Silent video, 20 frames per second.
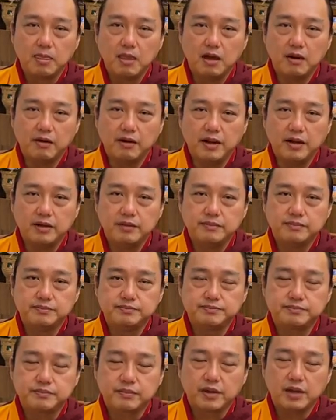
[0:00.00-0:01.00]
right?
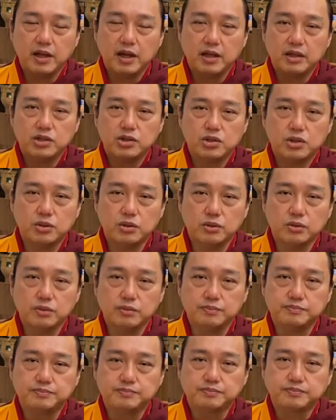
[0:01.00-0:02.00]
And so
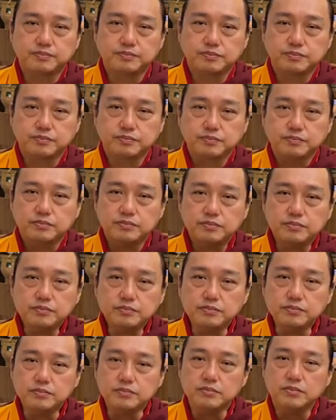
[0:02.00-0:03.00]

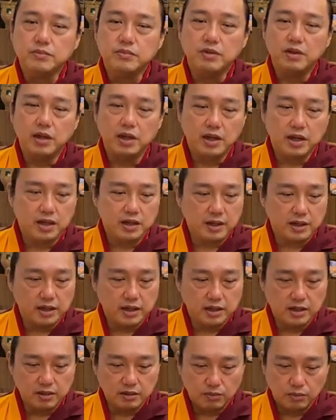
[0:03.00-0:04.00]
they can
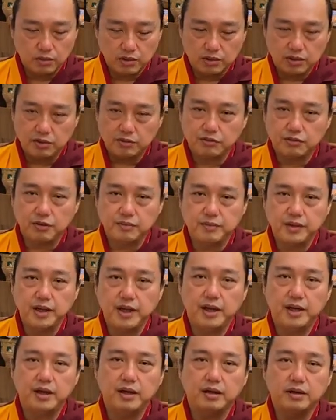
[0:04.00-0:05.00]
get the water from the
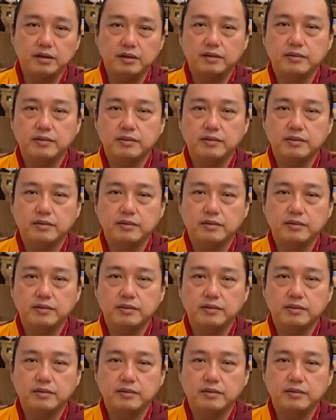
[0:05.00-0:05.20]
air.